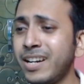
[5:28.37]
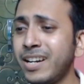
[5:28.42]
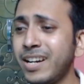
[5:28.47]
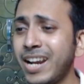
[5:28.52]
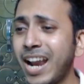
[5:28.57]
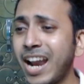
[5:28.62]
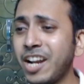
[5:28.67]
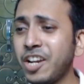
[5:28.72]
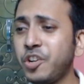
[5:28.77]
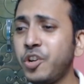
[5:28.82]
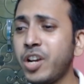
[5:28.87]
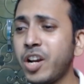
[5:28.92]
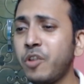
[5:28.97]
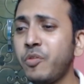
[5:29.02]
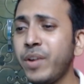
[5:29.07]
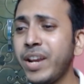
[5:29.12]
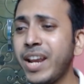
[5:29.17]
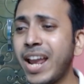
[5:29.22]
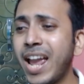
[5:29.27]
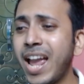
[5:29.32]
And here
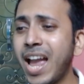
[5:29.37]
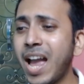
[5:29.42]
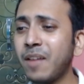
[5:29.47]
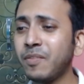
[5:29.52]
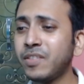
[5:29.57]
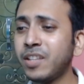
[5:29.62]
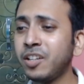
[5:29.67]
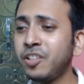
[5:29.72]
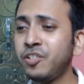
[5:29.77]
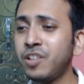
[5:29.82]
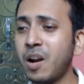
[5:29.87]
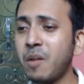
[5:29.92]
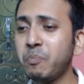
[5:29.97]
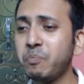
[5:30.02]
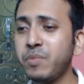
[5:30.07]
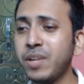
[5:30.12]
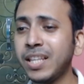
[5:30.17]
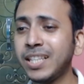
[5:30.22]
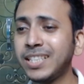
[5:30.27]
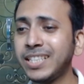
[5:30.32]
we have the
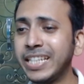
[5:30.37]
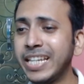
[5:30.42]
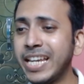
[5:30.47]
grumpiest